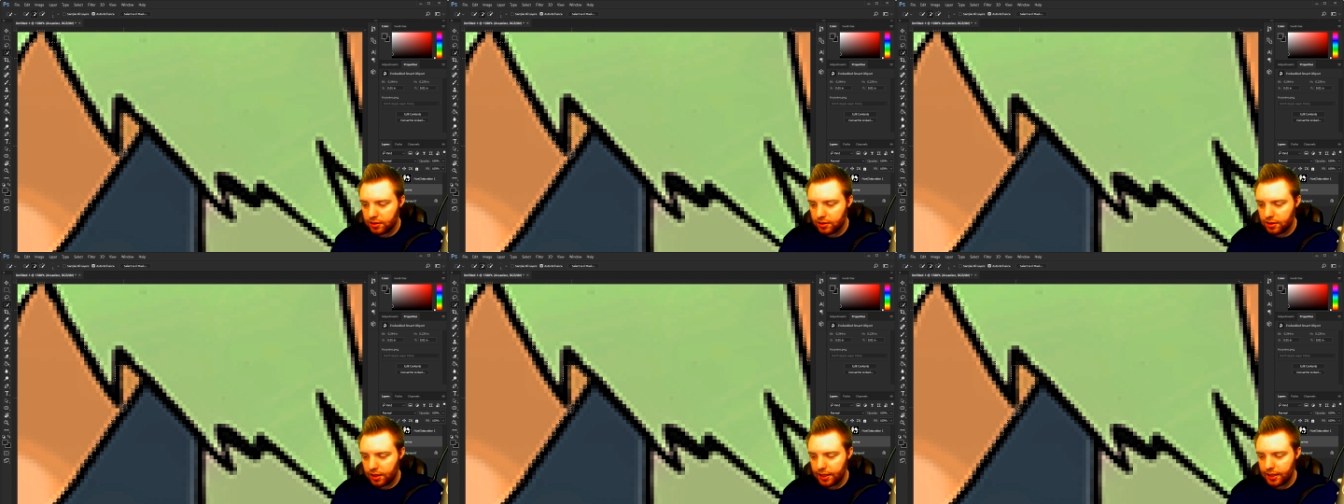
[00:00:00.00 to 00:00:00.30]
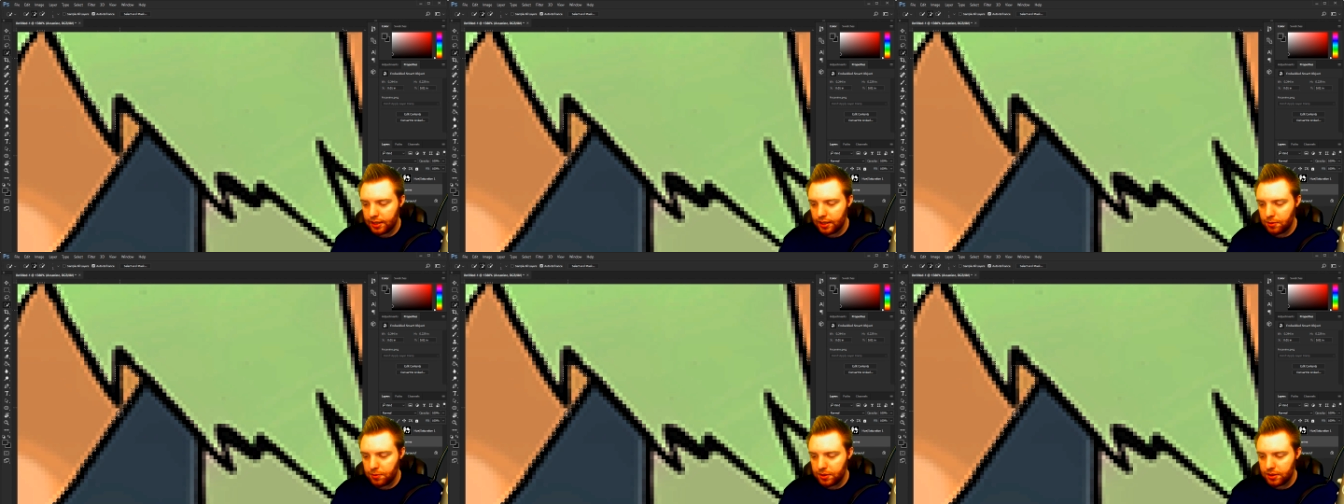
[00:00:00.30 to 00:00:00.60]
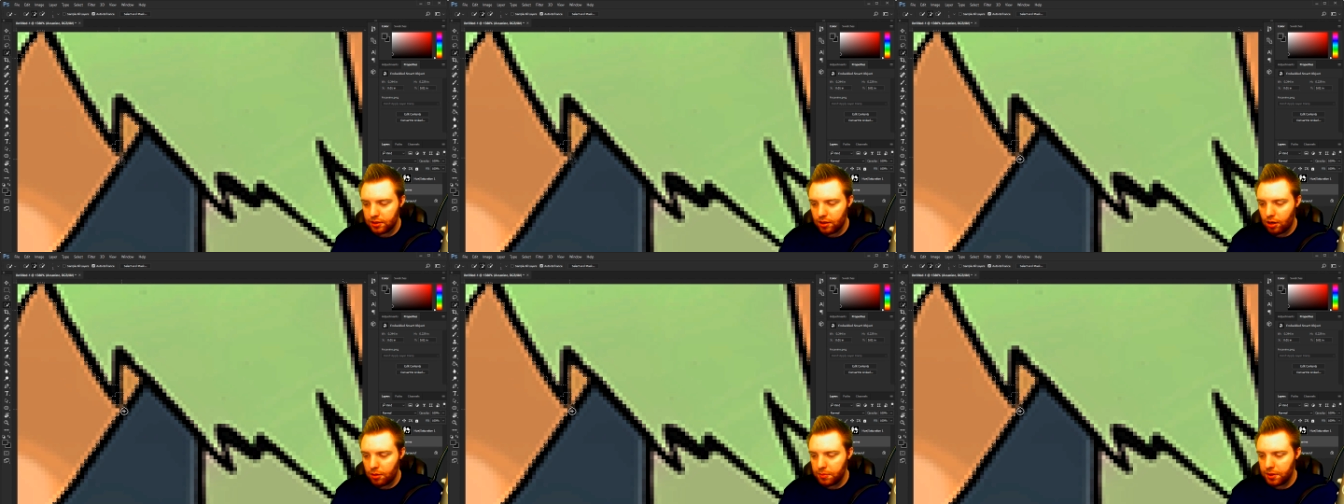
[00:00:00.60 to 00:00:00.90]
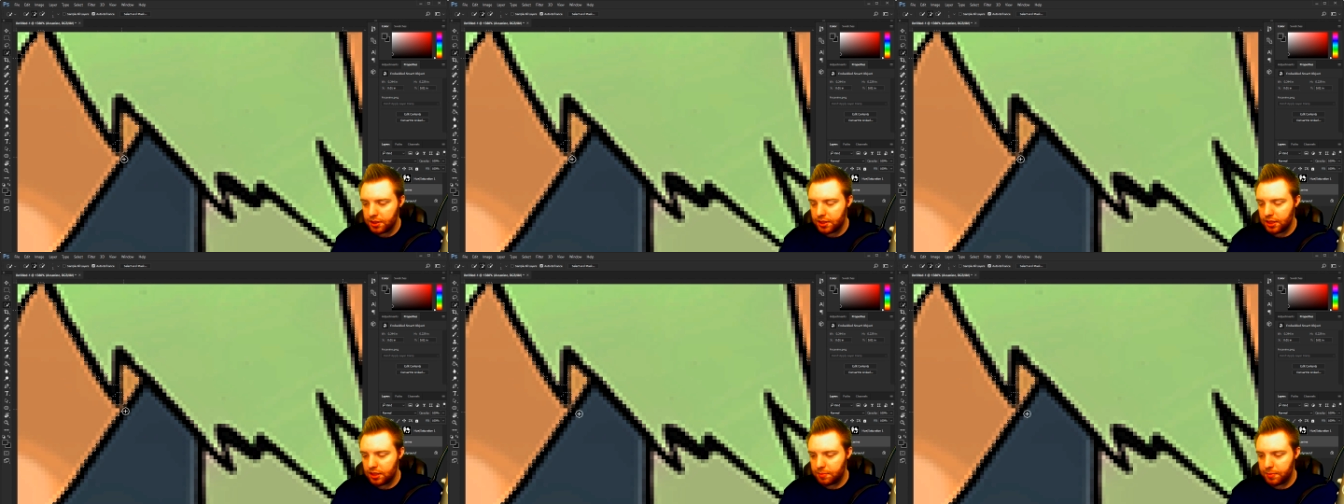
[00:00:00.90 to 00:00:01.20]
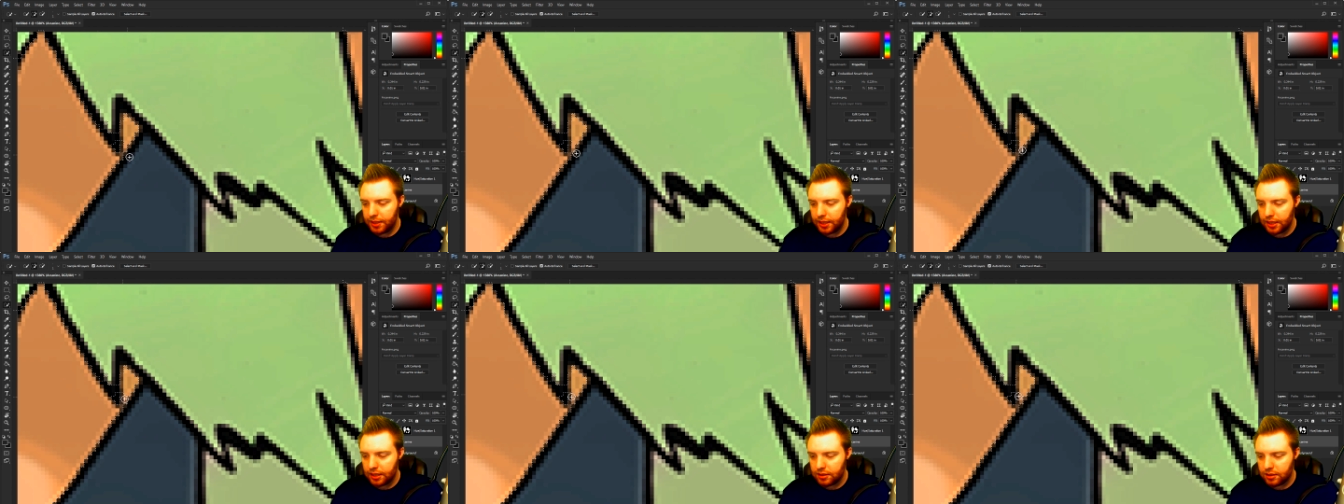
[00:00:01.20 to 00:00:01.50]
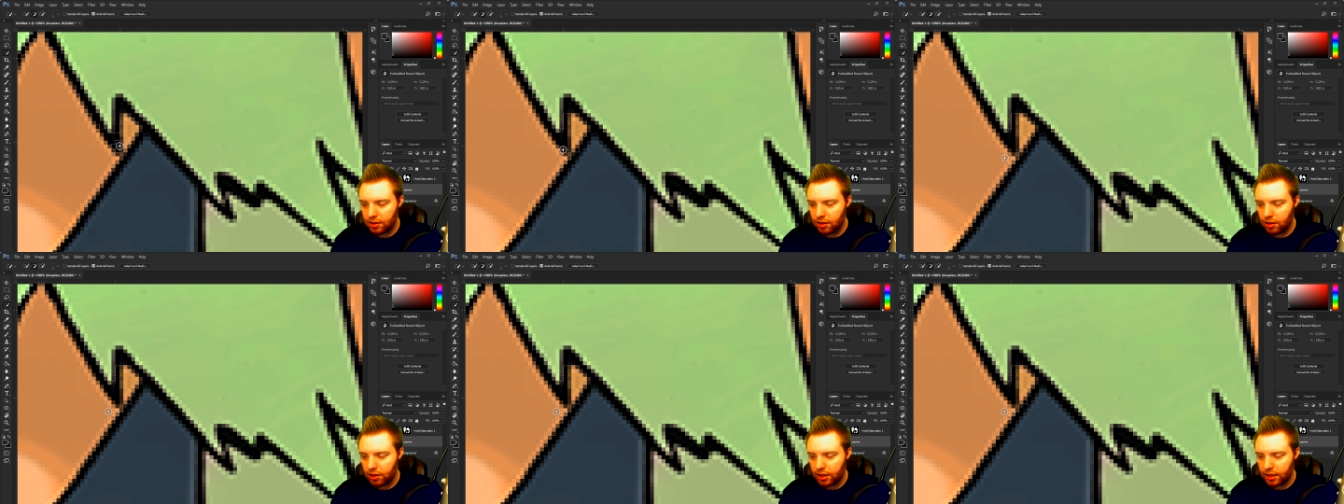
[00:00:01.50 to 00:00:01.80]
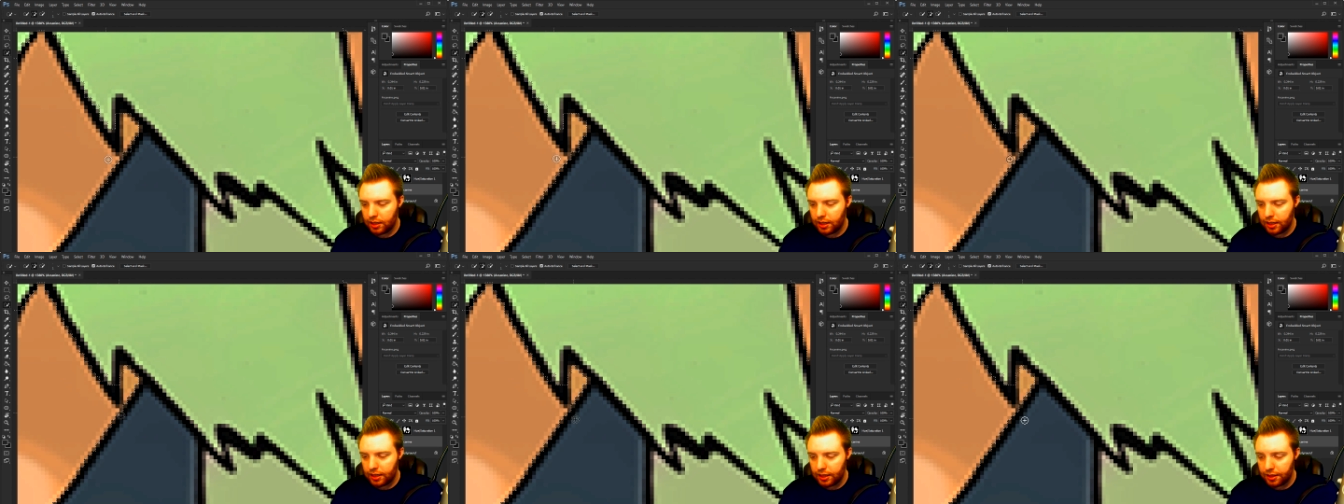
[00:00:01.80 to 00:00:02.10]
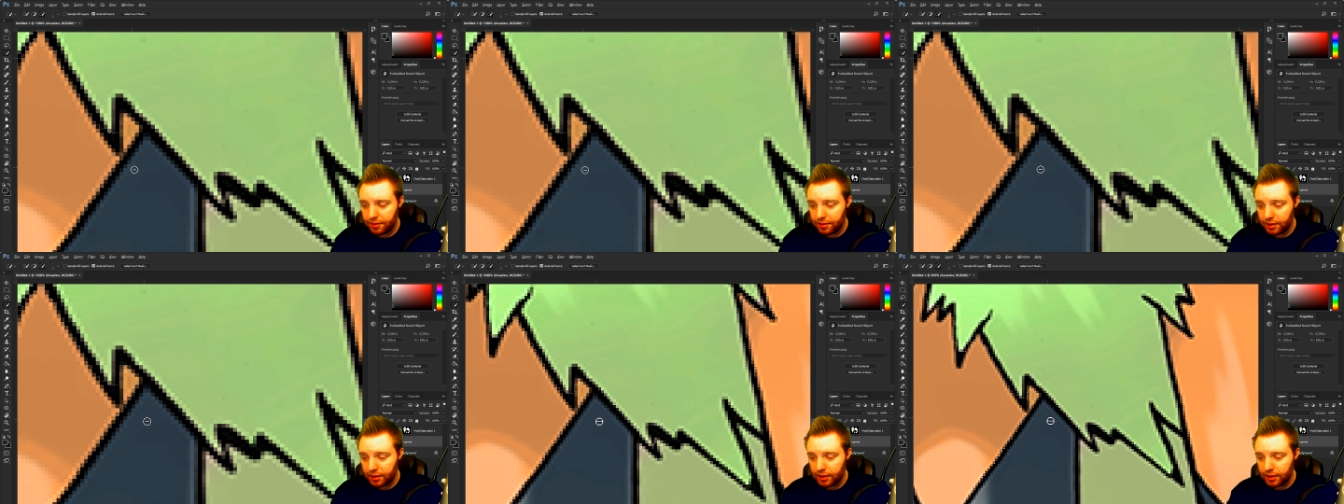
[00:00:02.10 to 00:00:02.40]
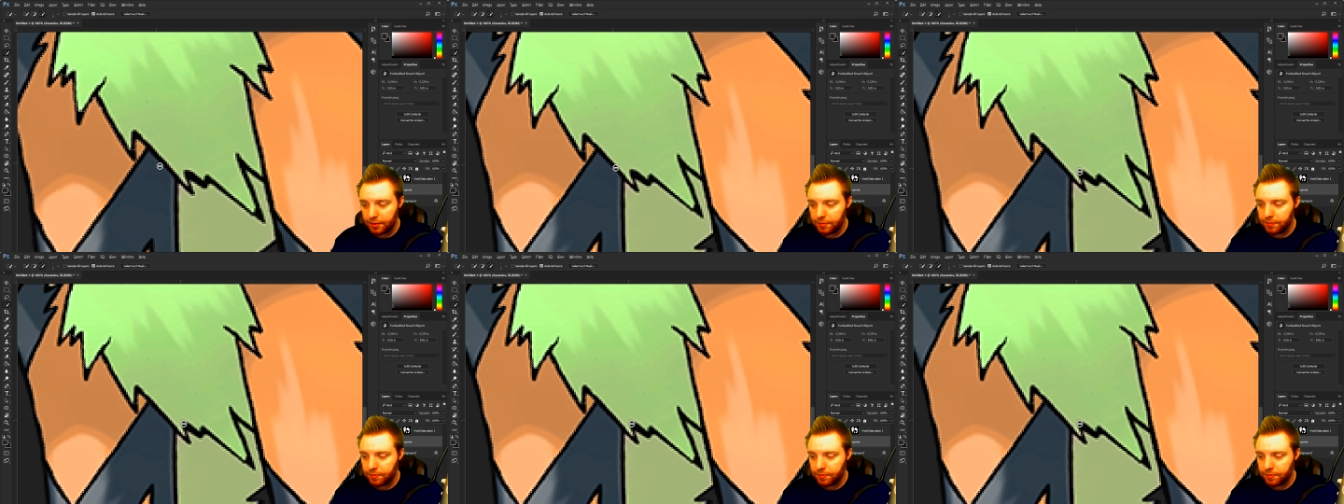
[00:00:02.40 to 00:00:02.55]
Like, it was almost as big as an Arcanine, I think.